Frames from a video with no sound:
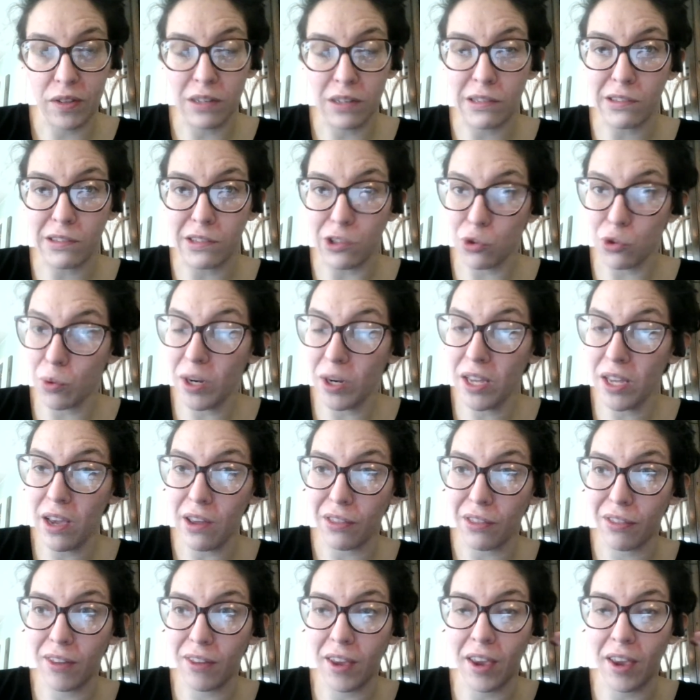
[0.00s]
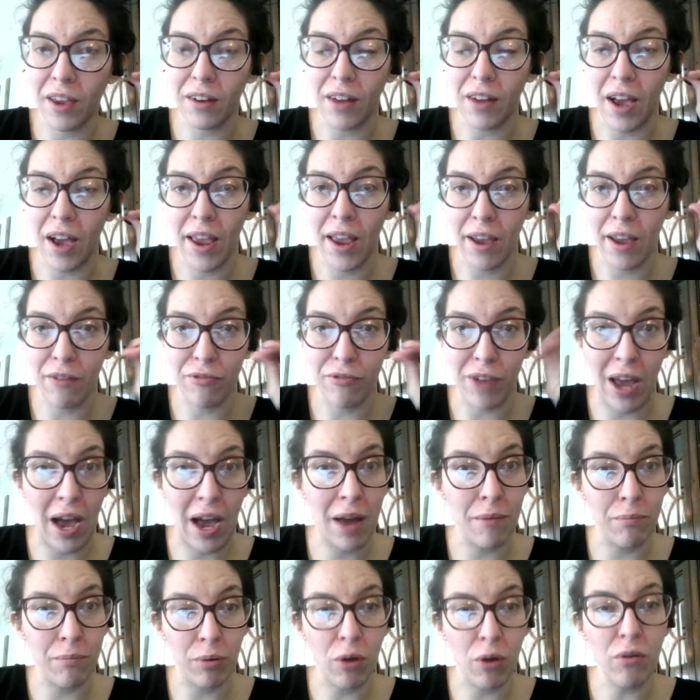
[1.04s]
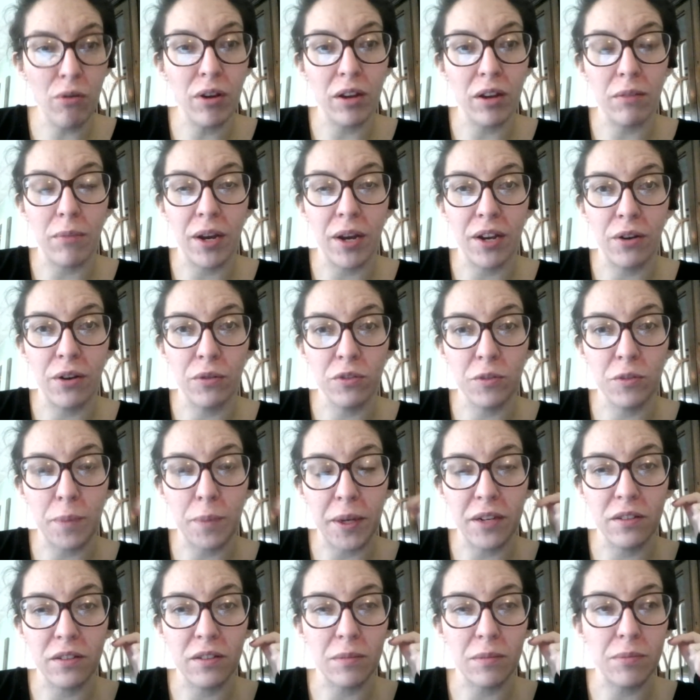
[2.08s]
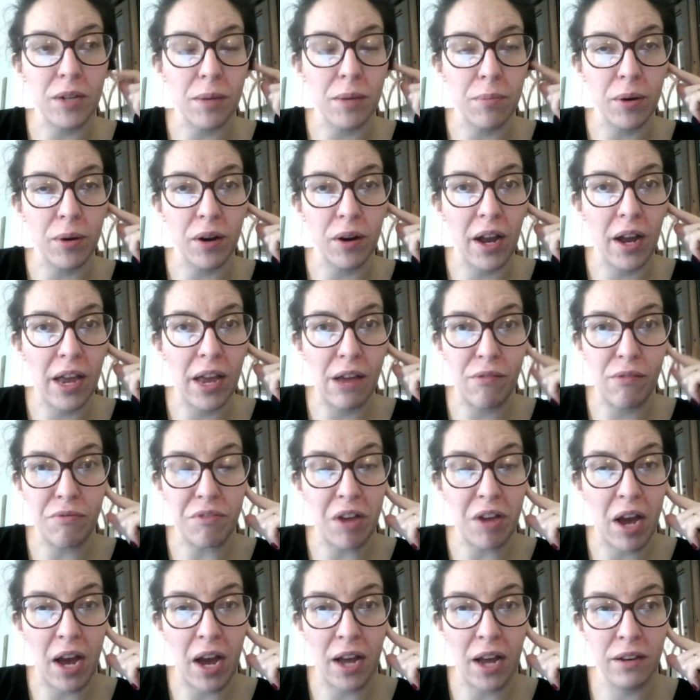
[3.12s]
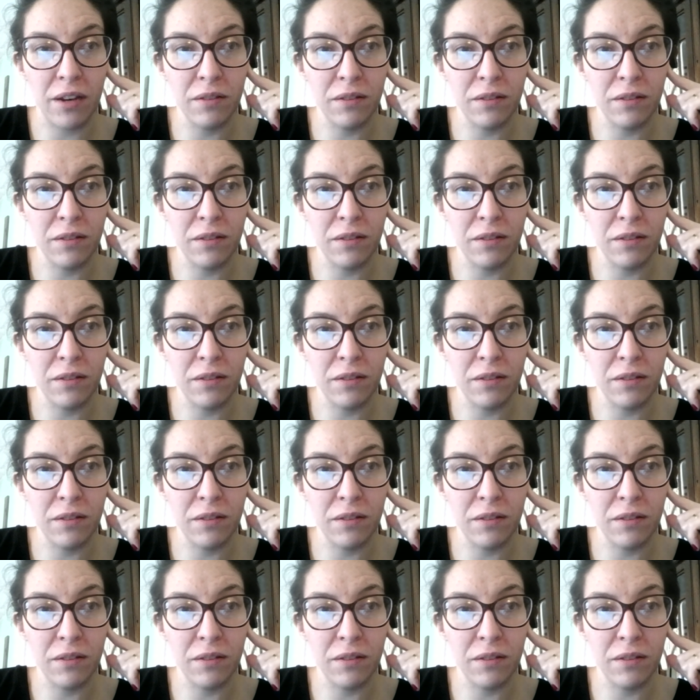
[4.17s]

It's the 28th, and I have not broken my no spend September. I have not